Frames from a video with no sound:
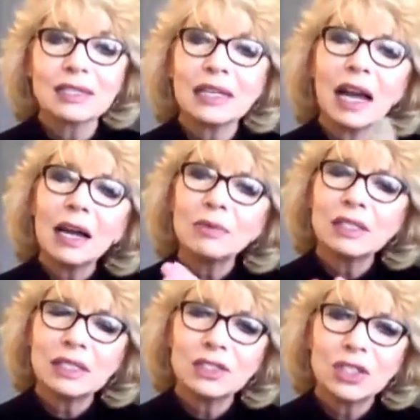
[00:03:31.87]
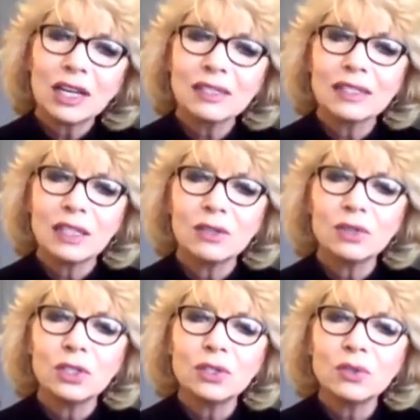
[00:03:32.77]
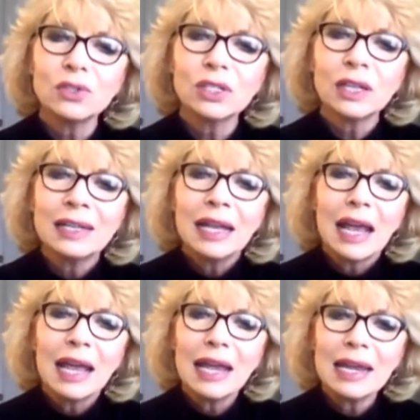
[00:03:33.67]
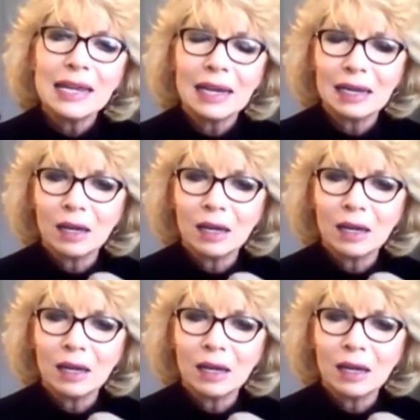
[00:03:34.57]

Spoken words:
And I would suggest that you use a